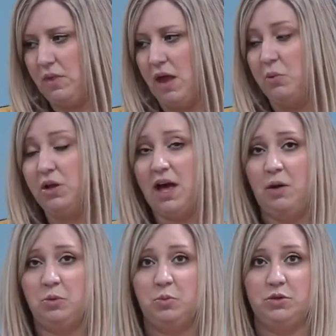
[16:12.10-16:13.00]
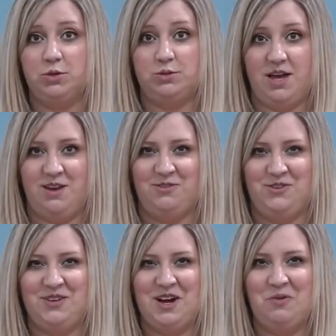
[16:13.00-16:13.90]
and we'll help you put those on if you
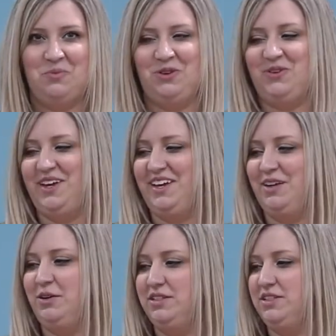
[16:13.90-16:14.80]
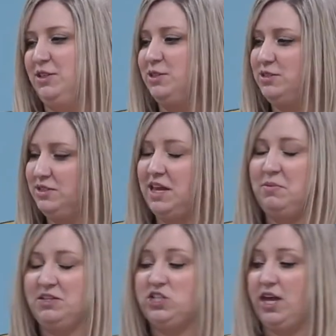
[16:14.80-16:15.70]
need help when you get here because they can
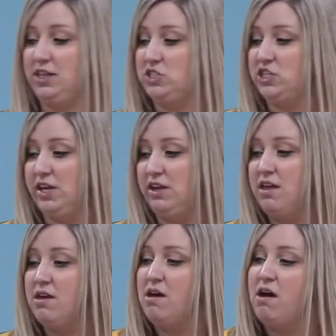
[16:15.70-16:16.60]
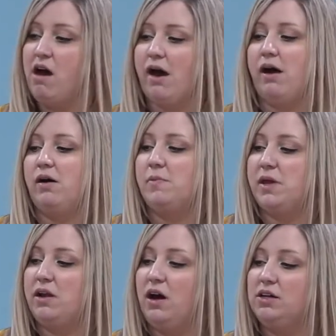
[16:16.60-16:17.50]
be challenging.
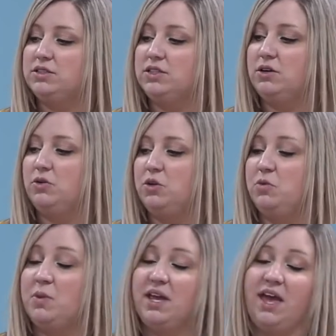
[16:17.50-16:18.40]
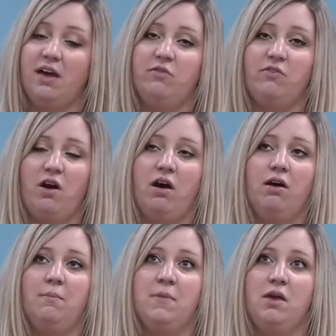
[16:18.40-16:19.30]
And also you might
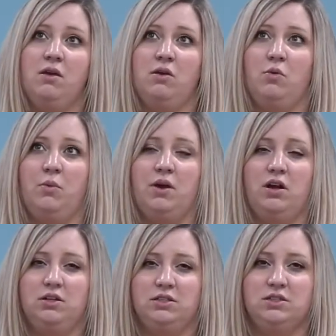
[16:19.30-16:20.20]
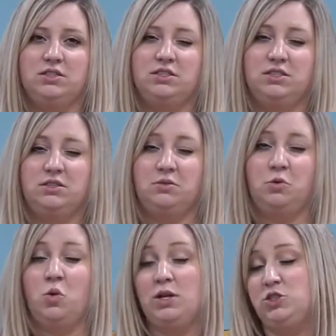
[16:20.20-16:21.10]
have what we call a
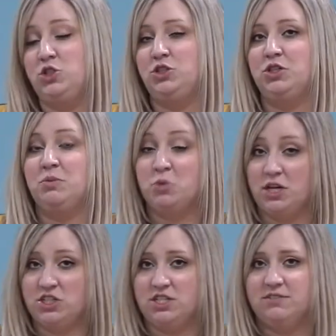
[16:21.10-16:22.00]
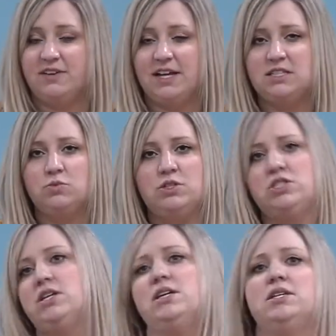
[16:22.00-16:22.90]
sequential compression device,
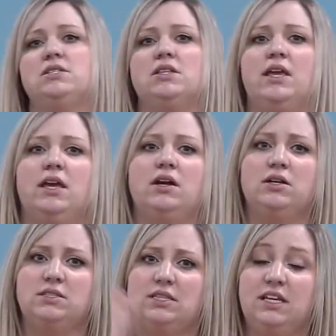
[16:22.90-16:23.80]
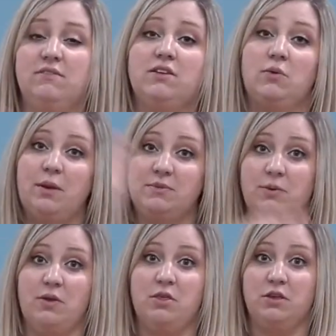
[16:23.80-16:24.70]
which is like a sleeve that wraps
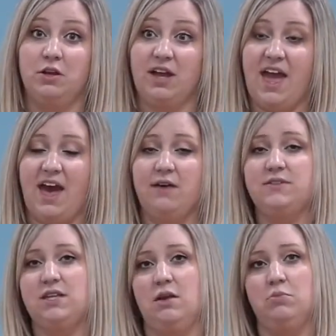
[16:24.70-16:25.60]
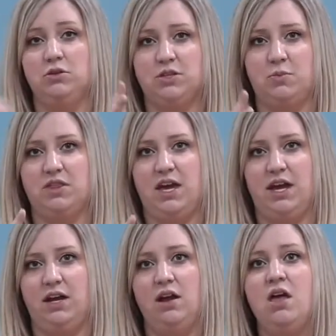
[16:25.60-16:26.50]
around your calves and it blows up with
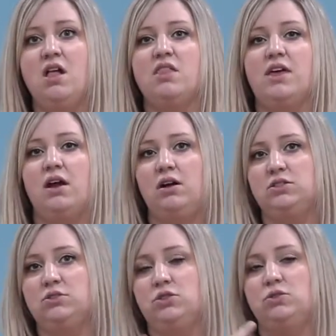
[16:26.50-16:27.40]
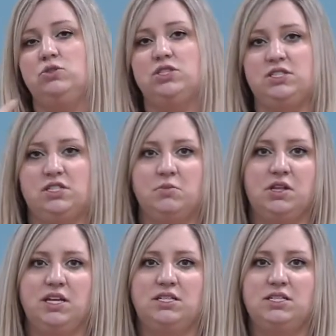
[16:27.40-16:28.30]
air. That also too just
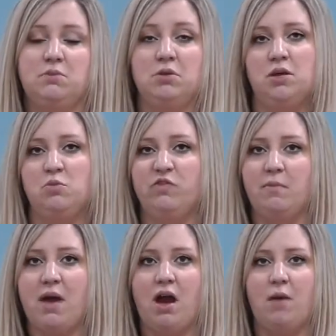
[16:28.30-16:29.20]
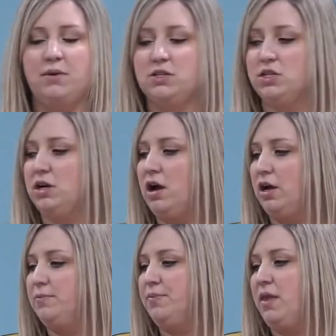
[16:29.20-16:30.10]
stimulates the blood moving back up into your
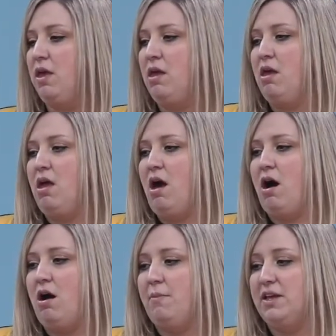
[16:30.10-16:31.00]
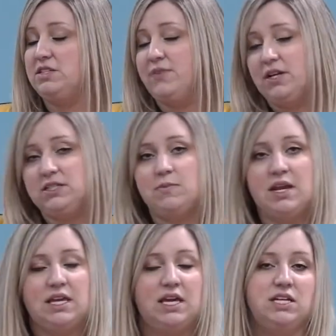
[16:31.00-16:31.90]
heart. As far as
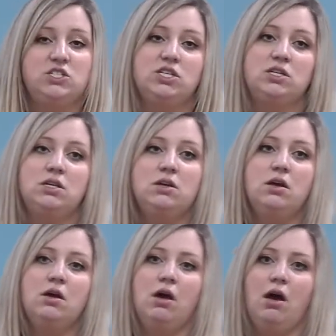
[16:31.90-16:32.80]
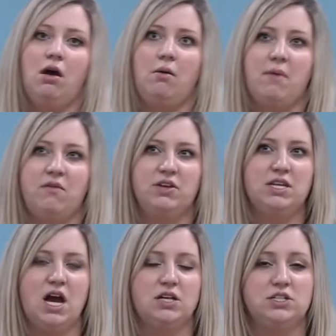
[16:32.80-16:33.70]
medication, every
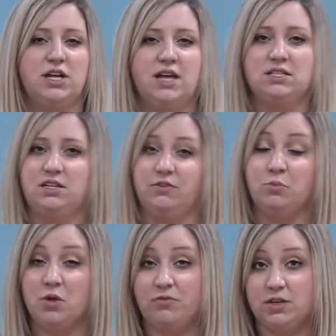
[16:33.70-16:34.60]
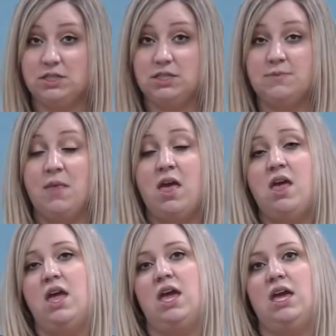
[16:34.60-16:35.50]
doctor has a different preference,
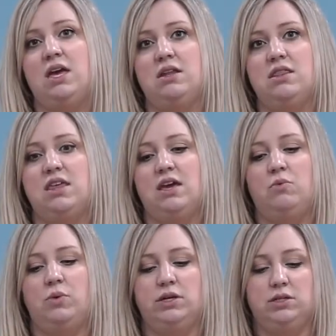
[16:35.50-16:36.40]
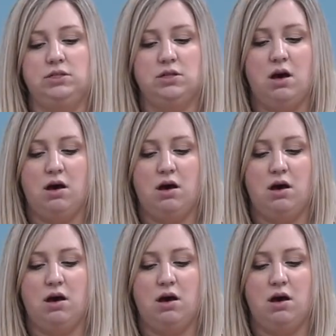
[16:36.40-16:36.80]
and they will